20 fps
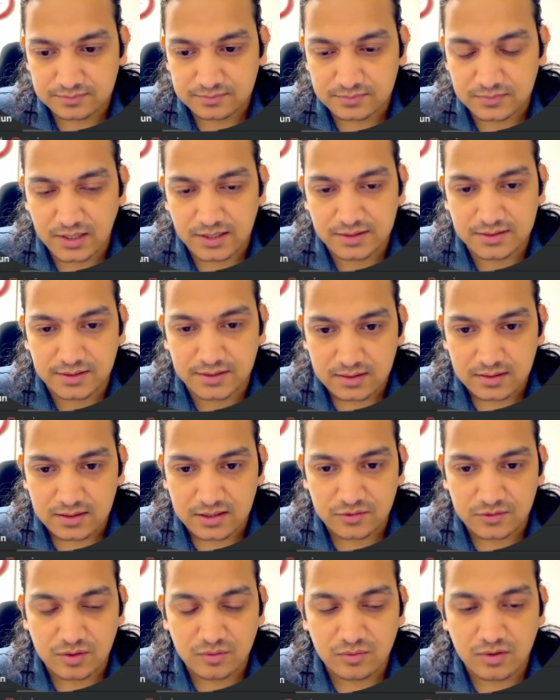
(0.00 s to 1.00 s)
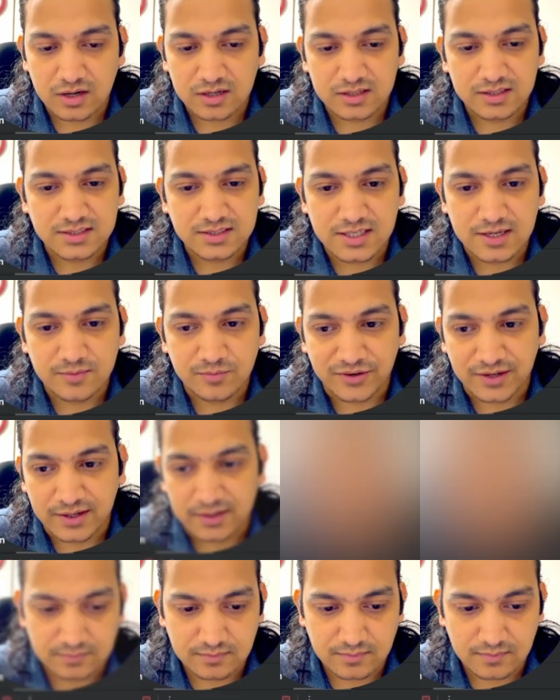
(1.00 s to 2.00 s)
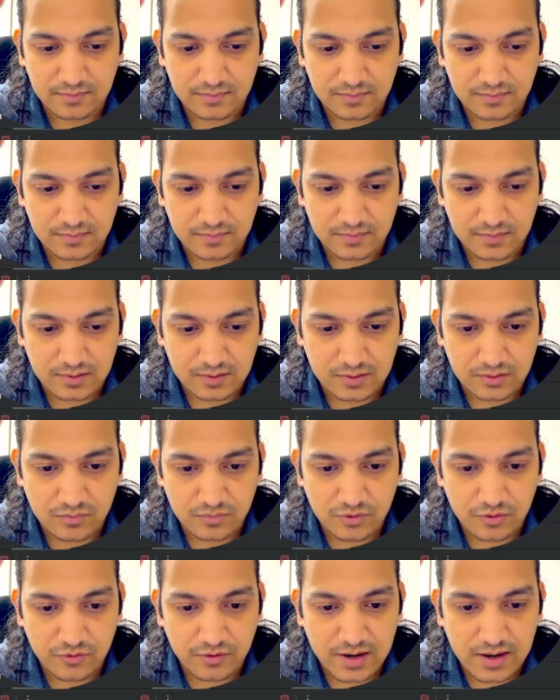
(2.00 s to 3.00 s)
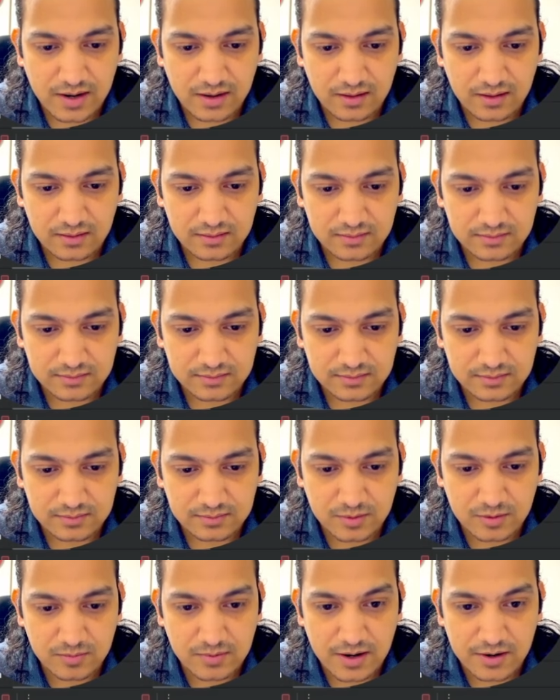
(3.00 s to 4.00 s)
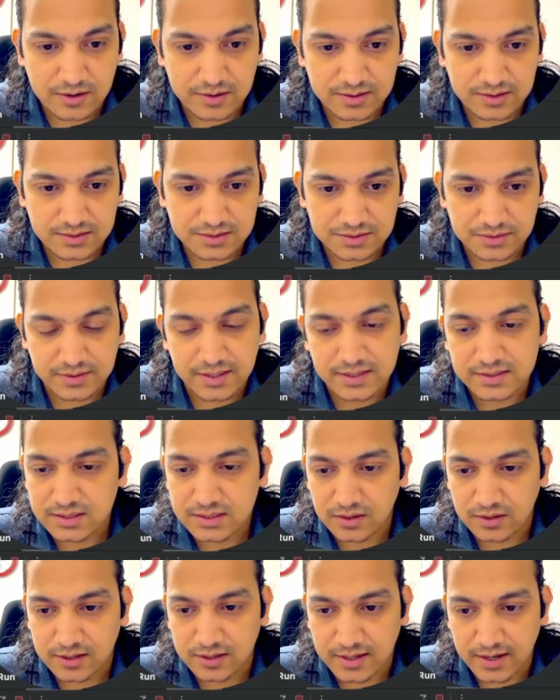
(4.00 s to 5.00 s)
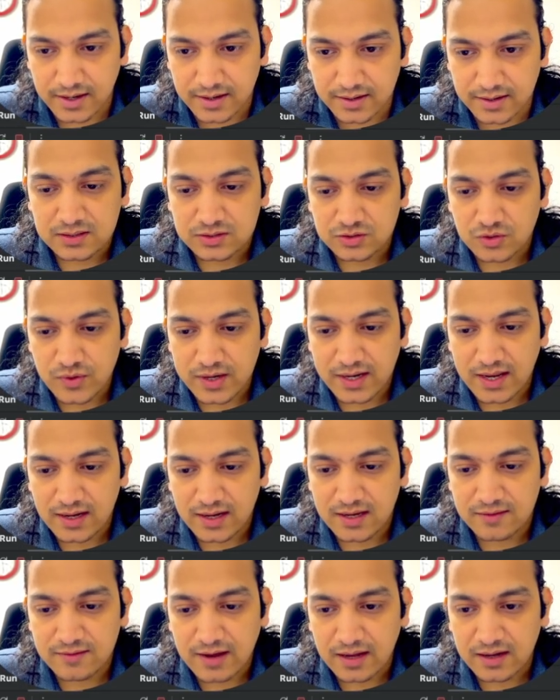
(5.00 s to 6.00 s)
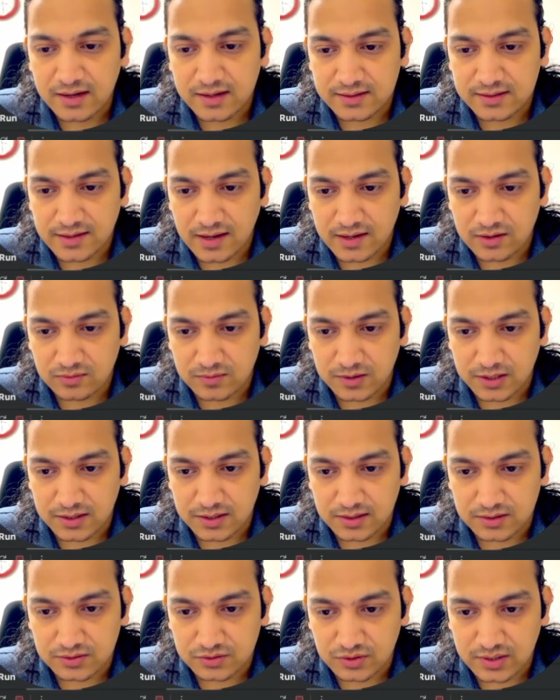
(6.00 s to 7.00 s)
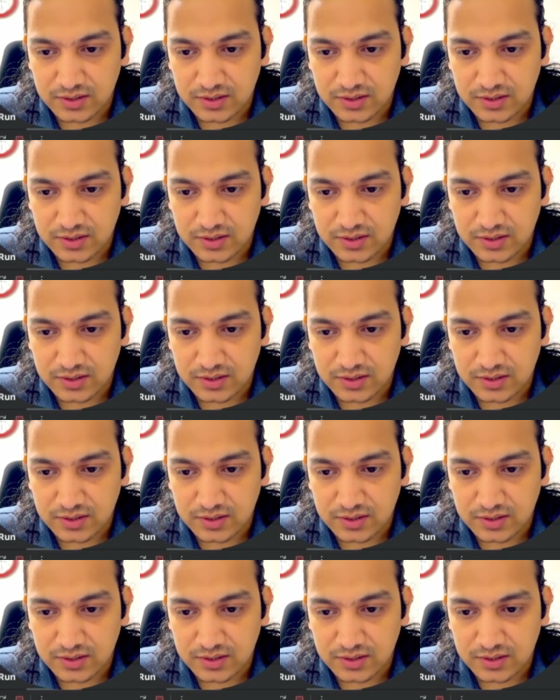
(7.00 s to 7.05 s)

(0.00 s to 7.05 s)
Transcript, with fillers: That's it. It will work the same way. Profile, view my orders, you can see order I D. So we can give any design over here. So